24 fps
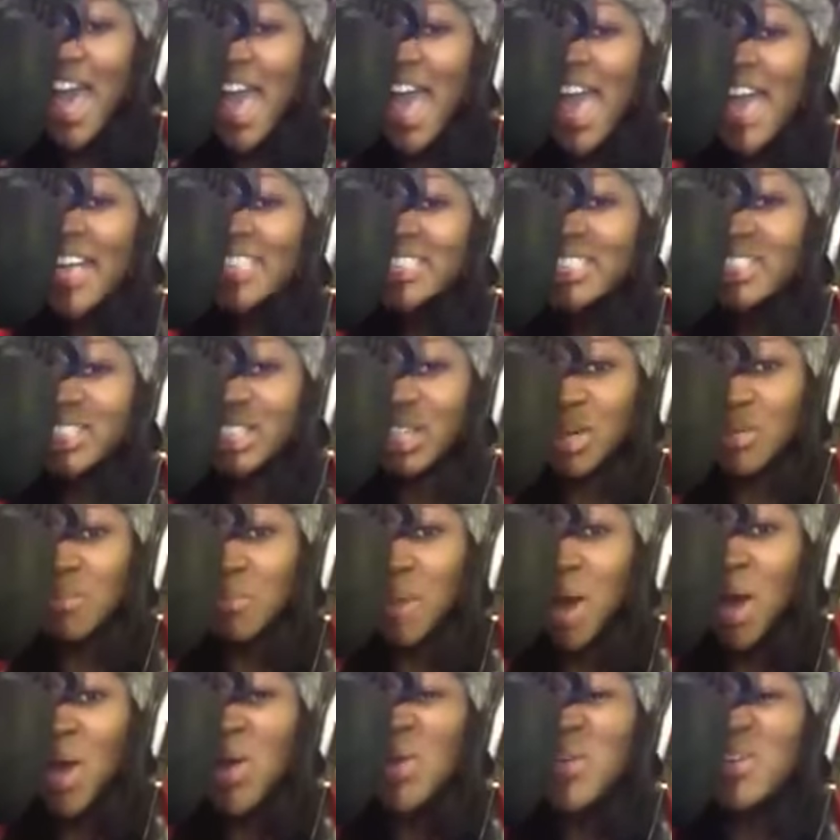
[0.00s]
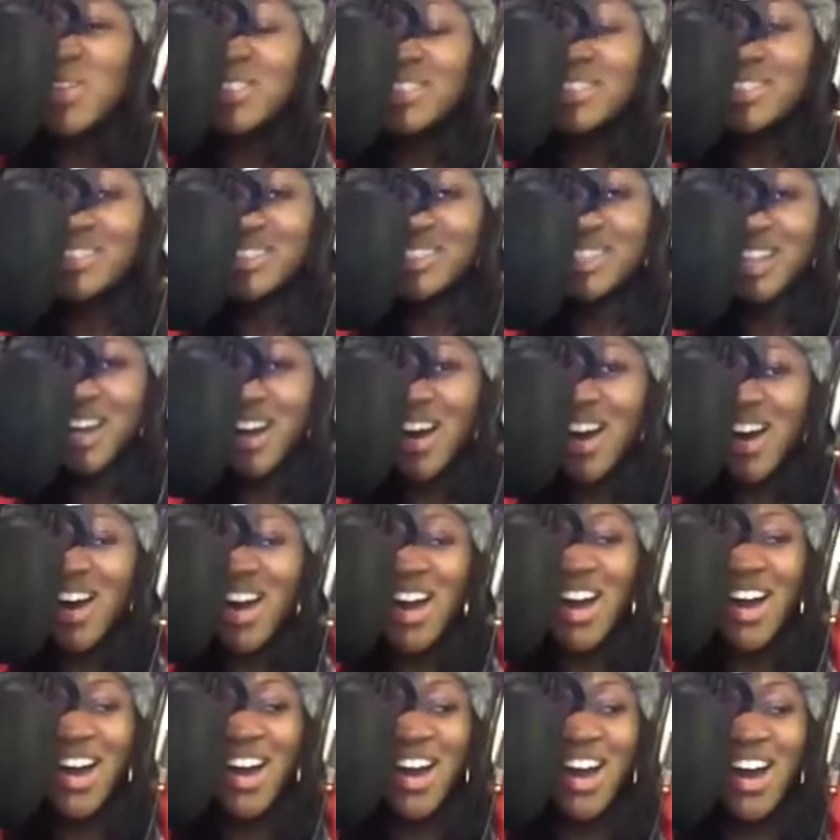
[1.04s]
Eskimo
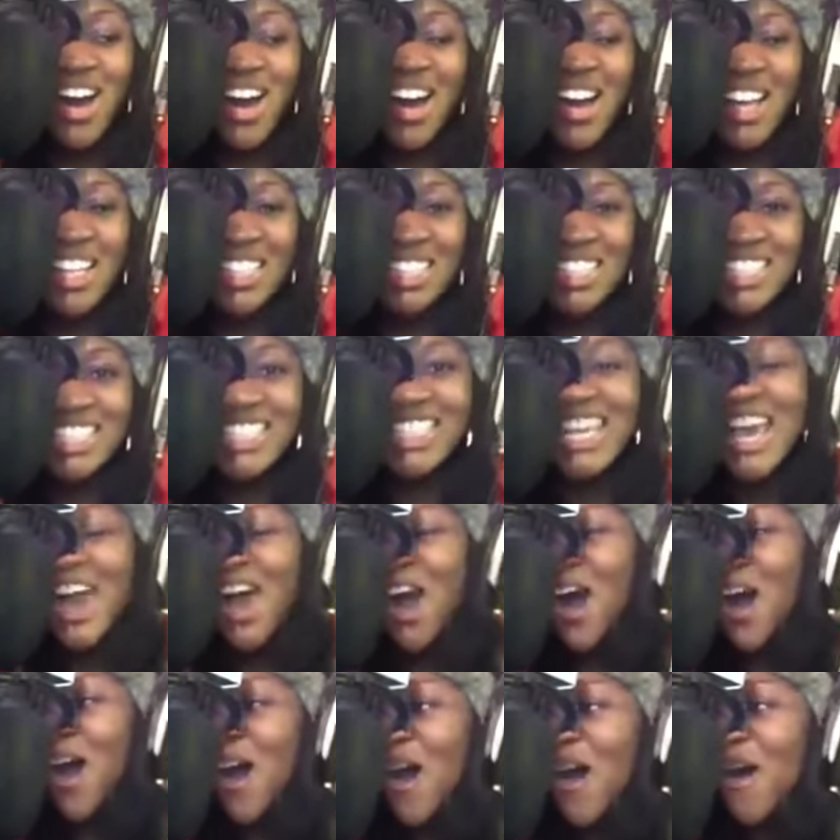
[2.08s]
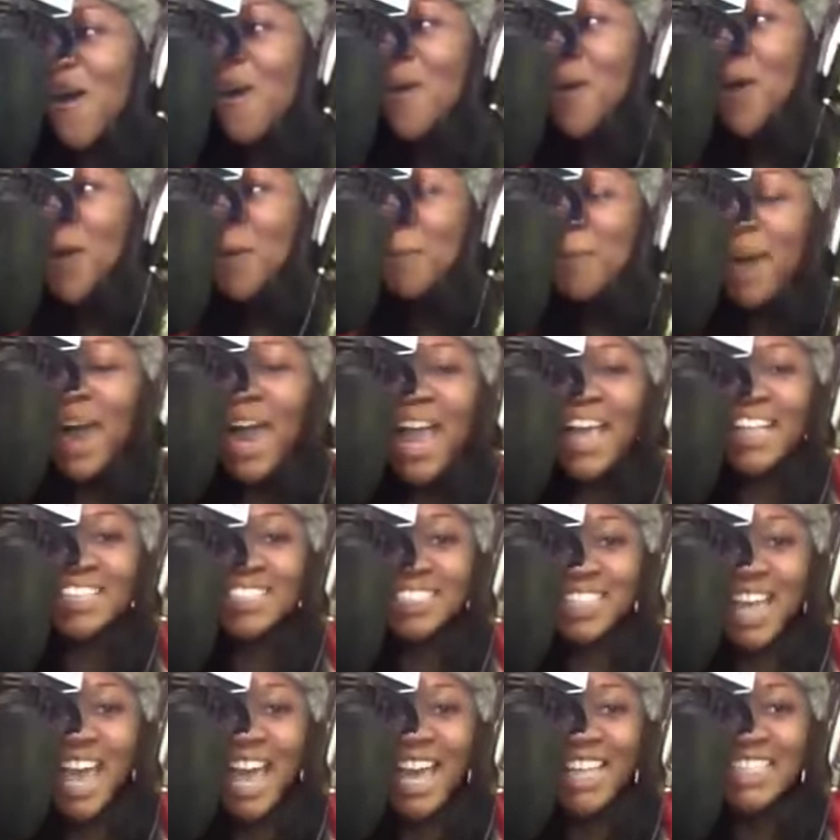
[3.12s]
Dance. Oh my
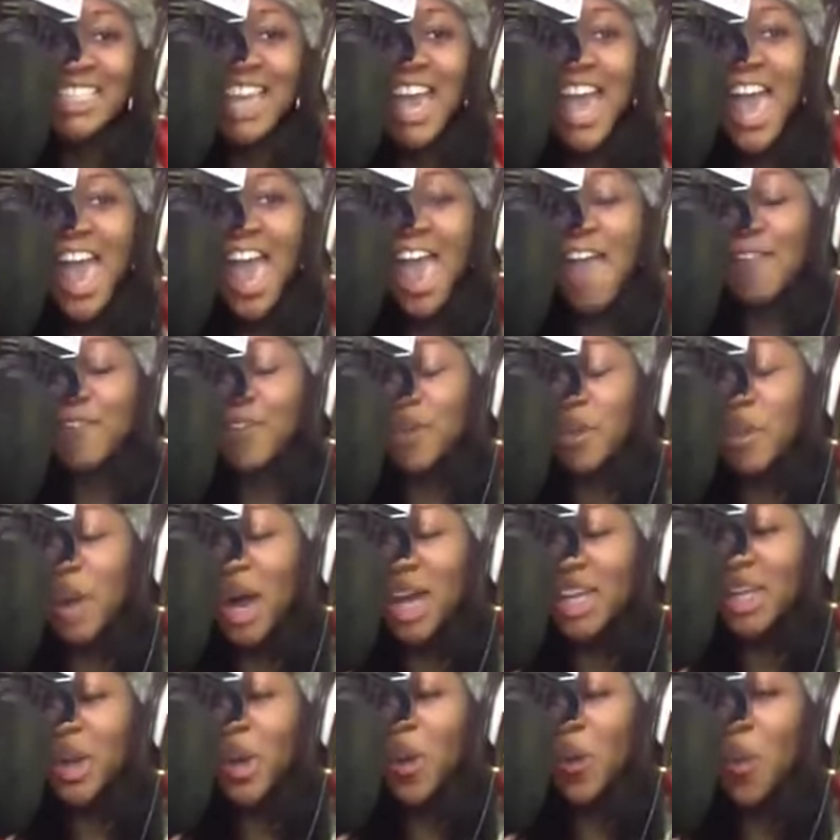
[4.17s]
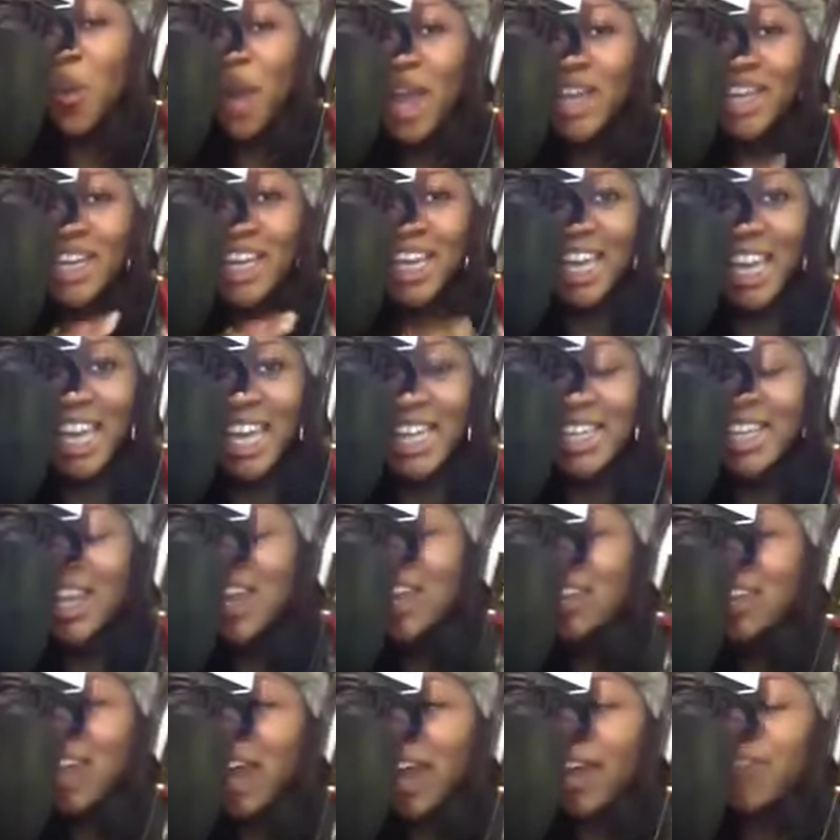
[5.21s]
days, everyone went in.
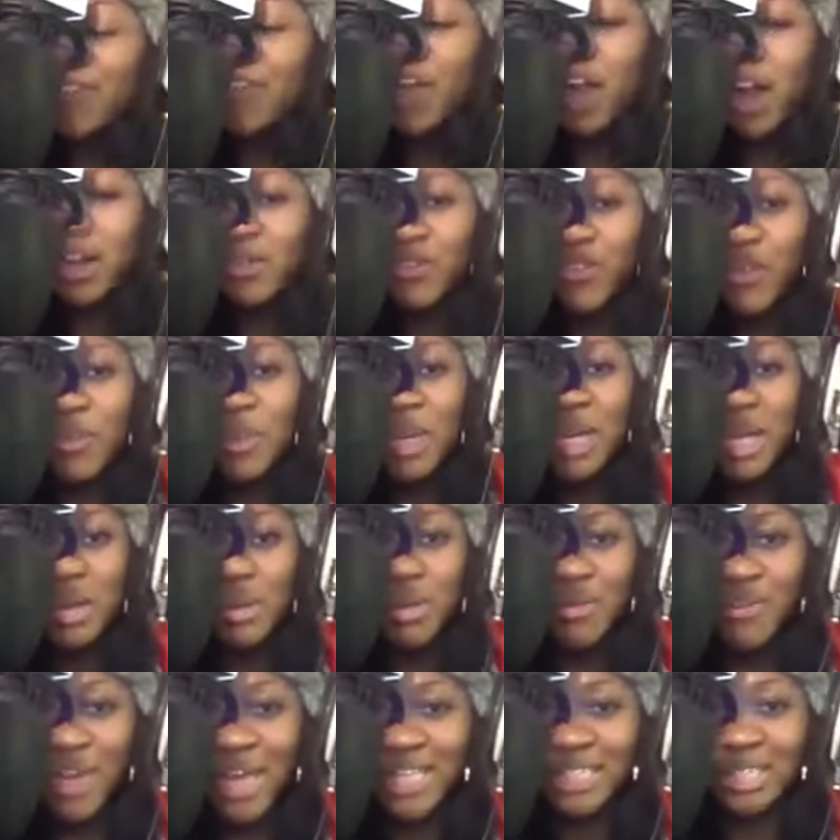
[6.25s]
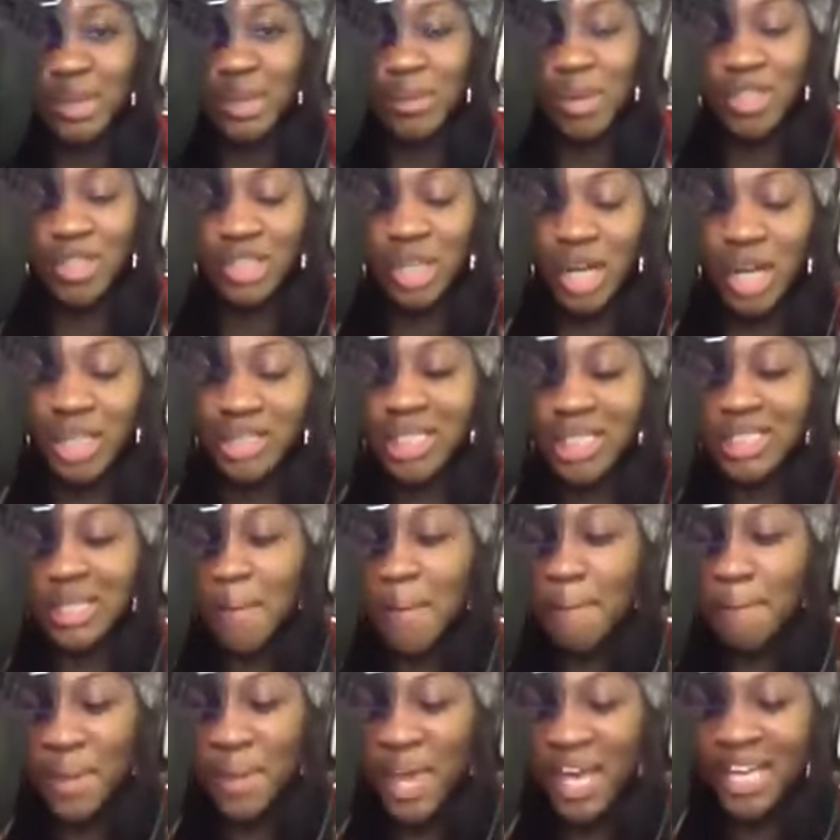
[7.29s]
Now, if you're unfamiliar with Eskimo Dance, it's a
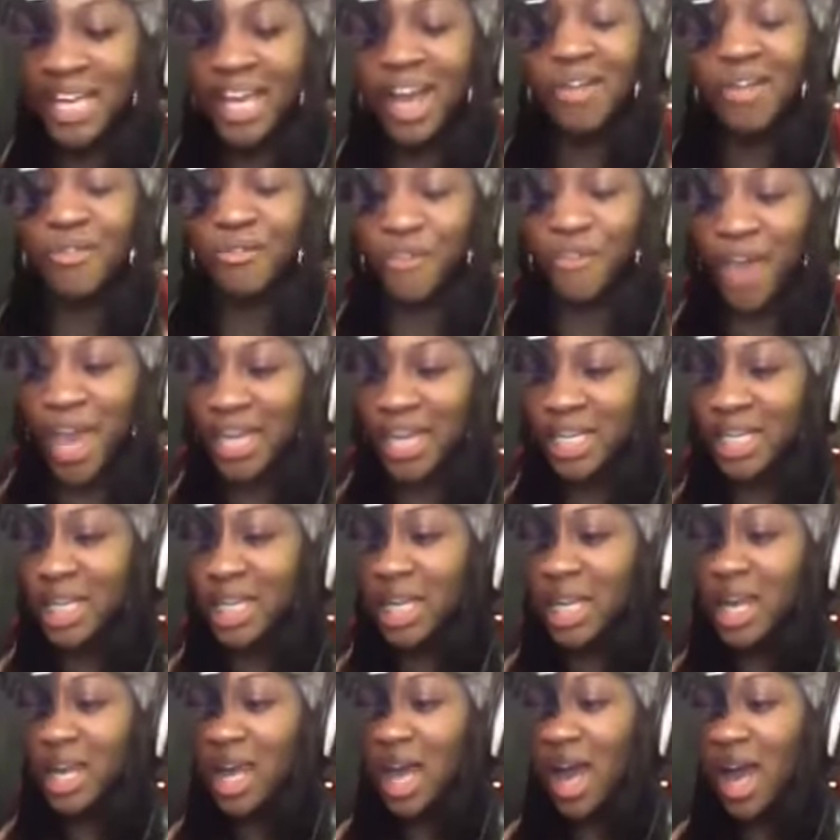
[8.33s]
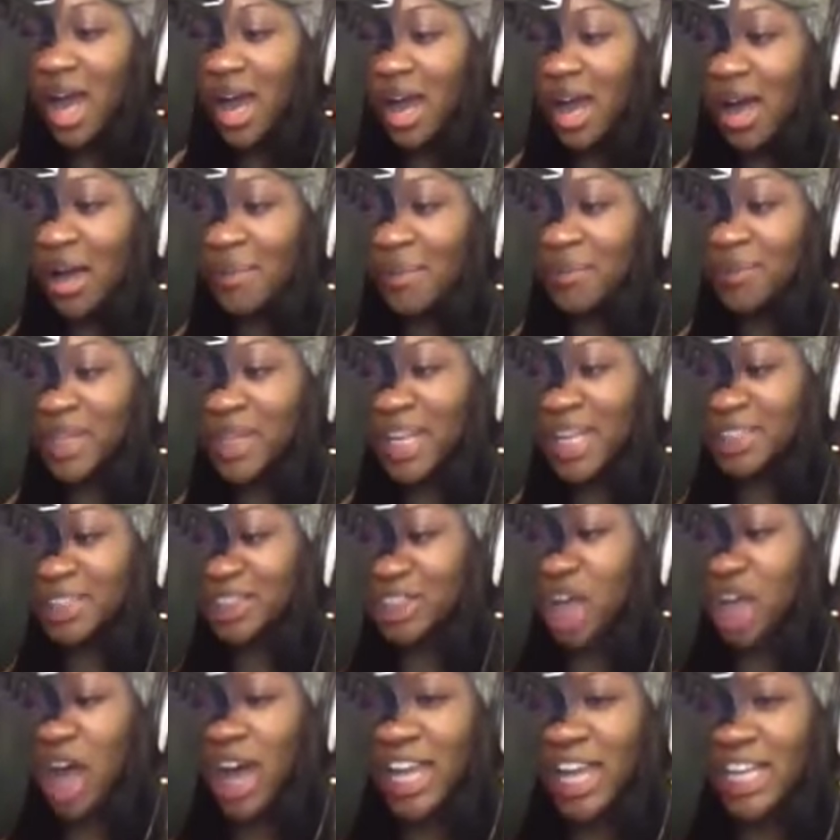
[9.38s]
big event. It
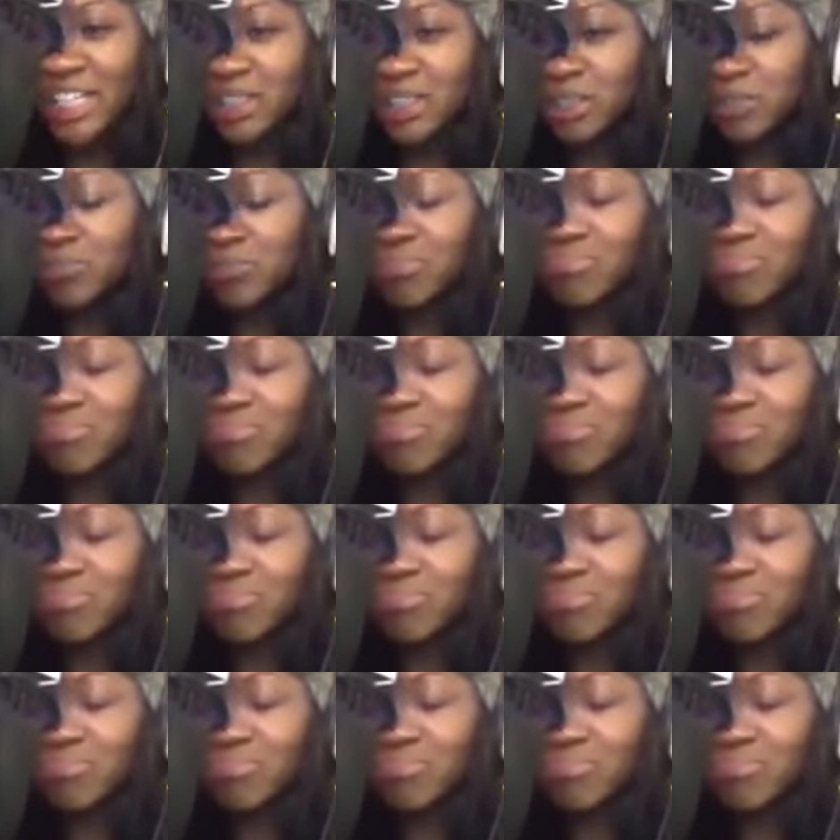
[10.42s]
started